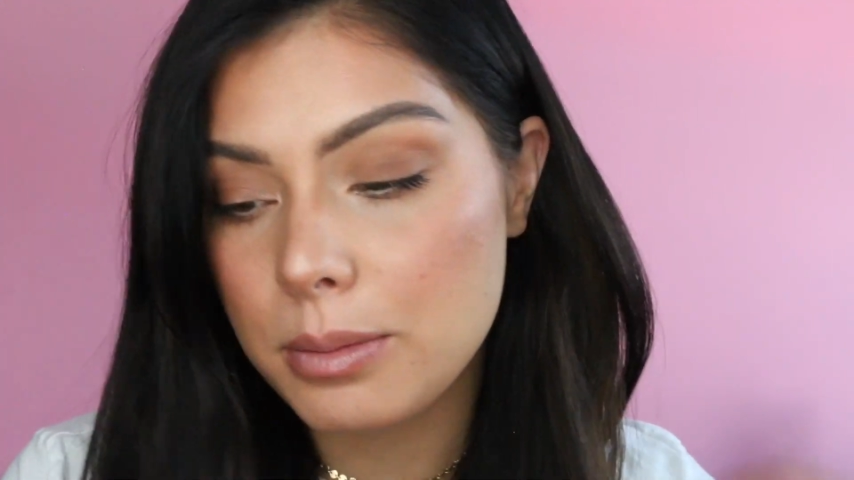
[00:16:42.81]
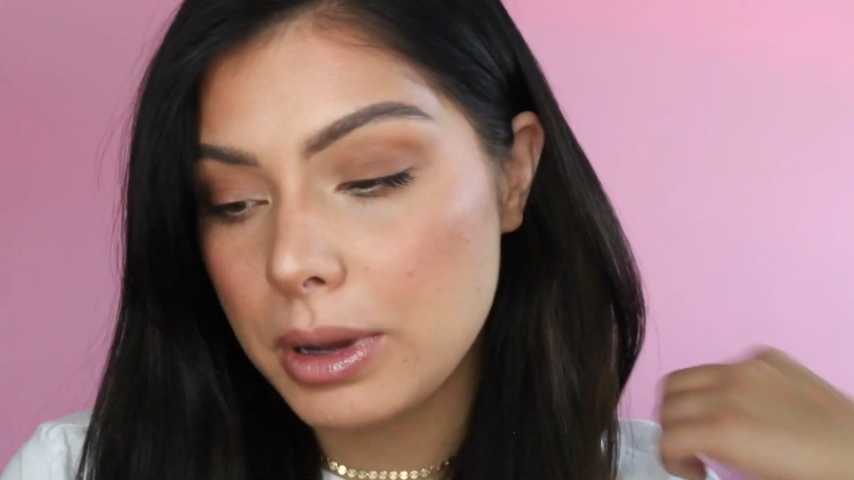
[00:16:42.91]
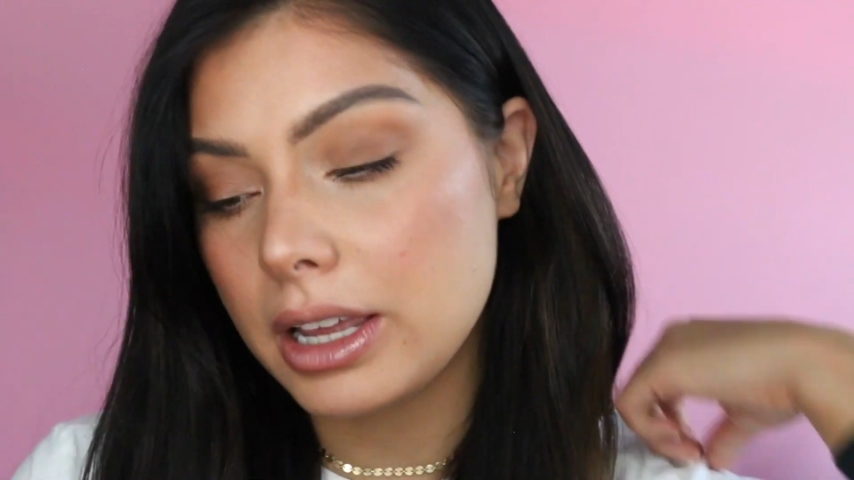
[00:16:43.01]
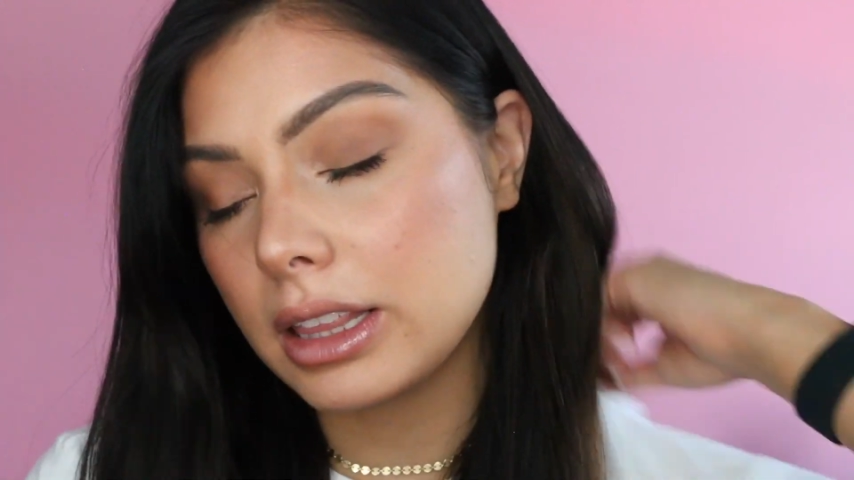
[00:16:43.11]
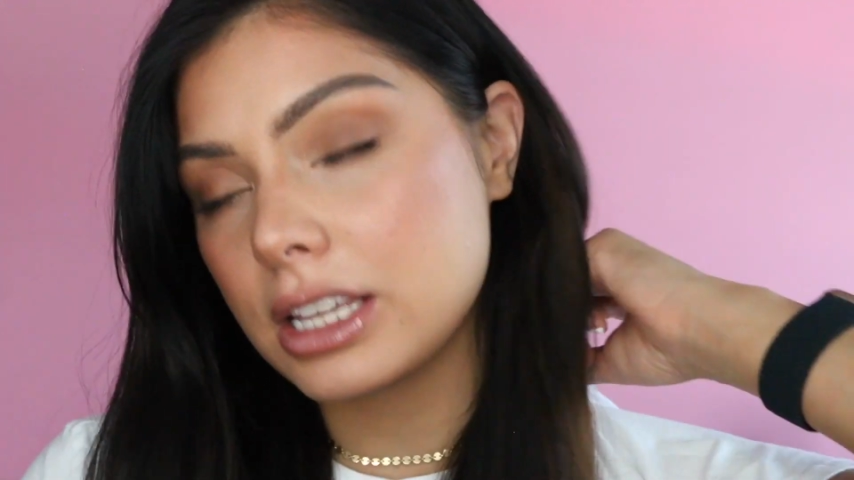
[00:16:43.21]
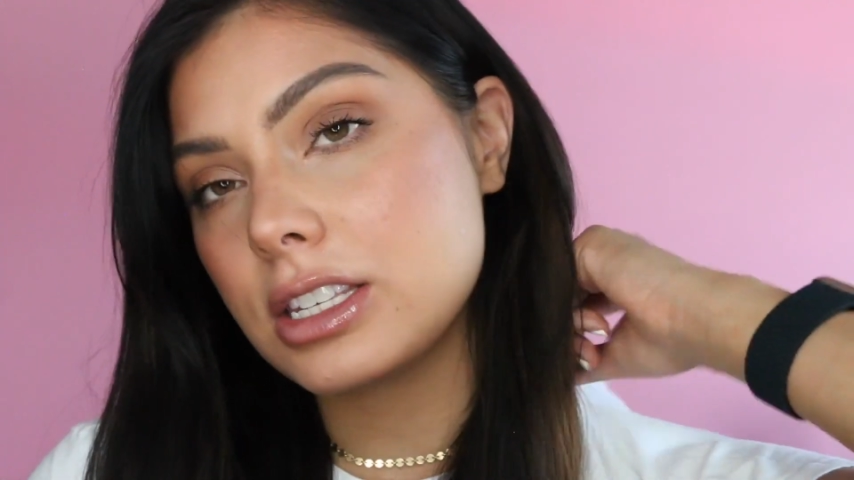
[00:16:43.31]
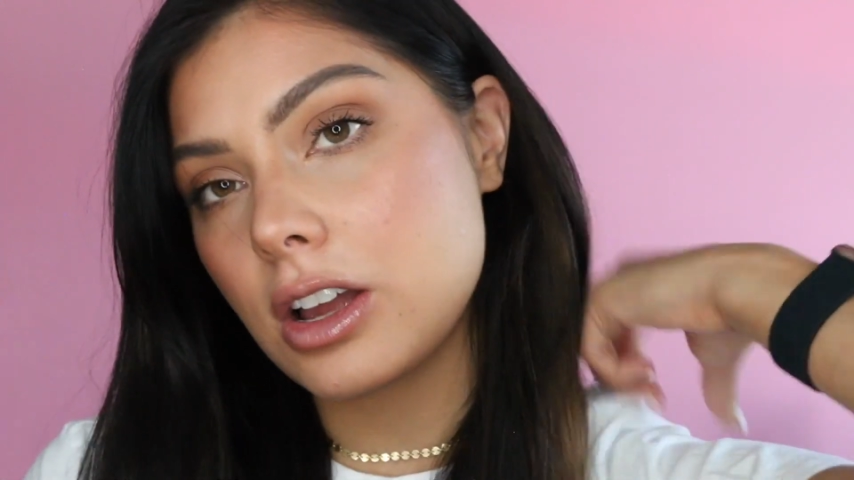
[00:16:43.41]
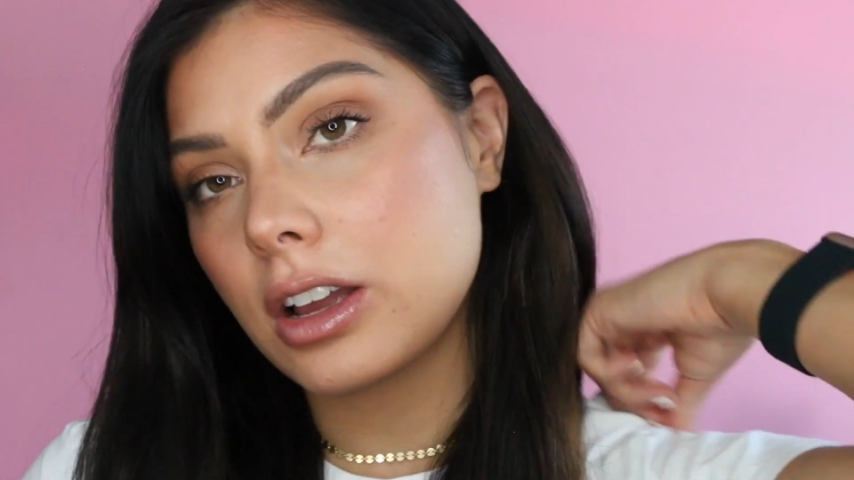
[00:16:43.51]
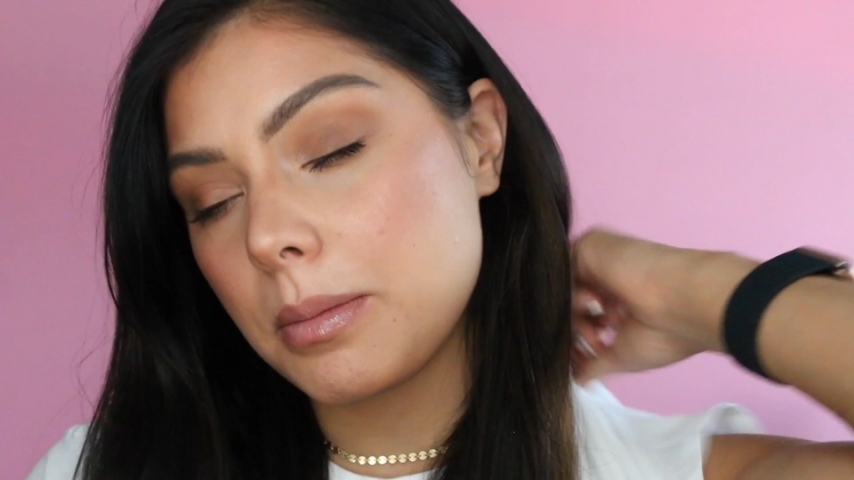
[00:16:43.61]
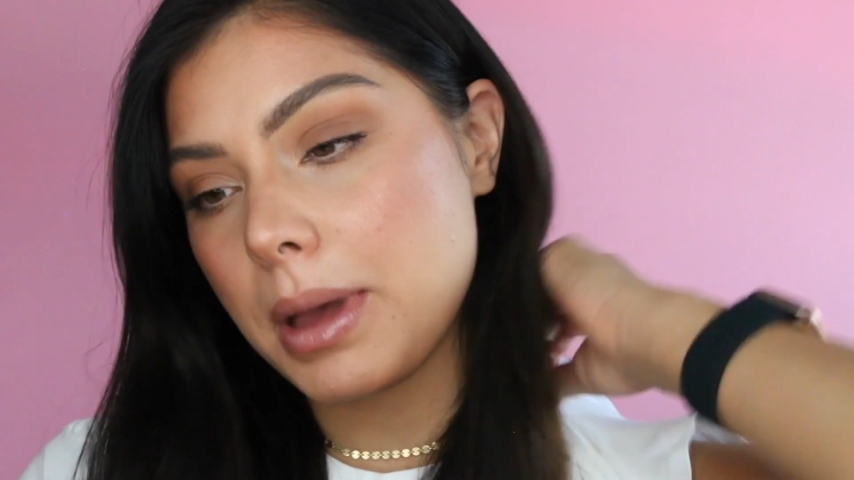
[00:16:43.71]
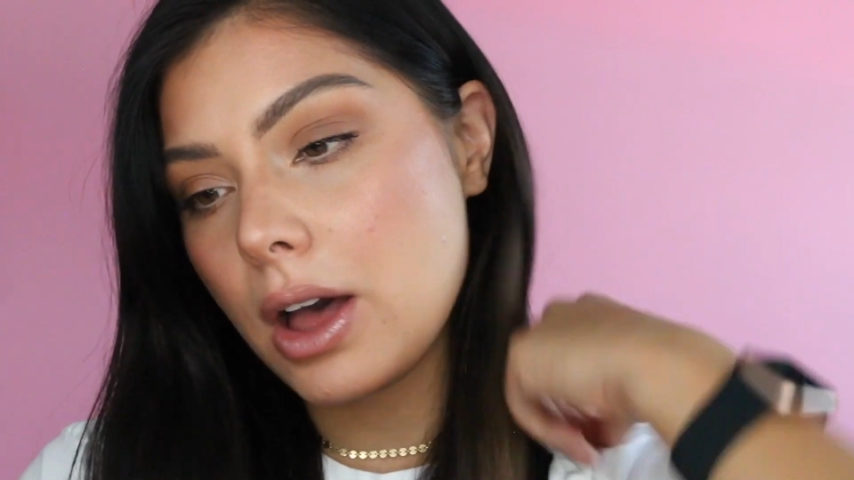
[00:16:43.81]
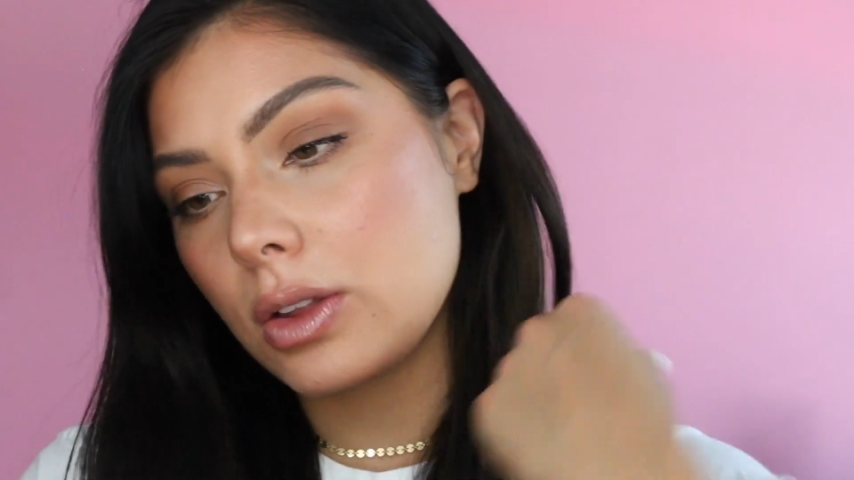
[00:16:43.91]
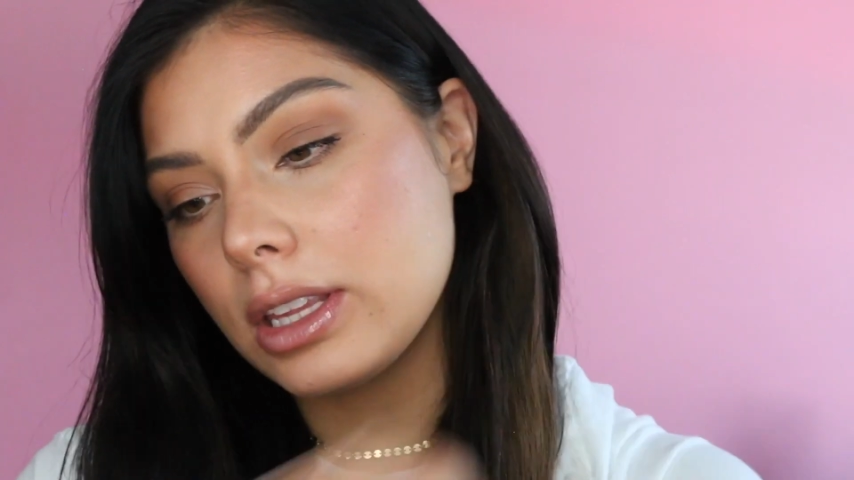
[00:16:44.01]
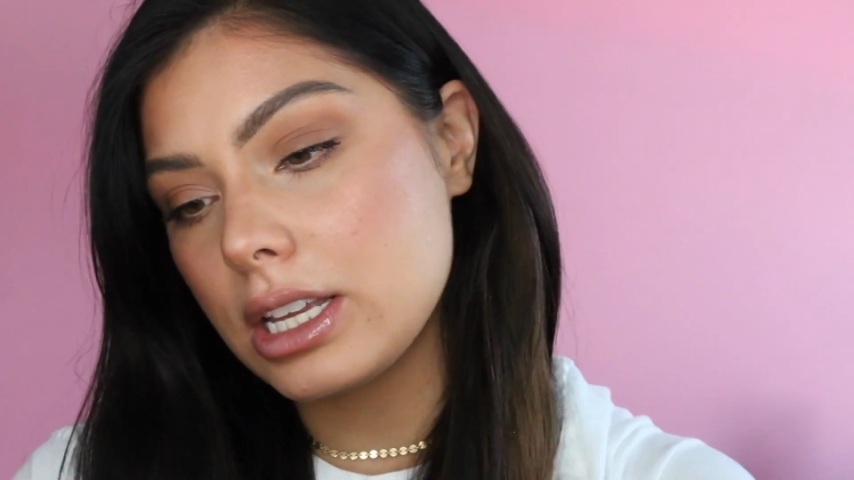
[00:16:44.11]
But let's talk about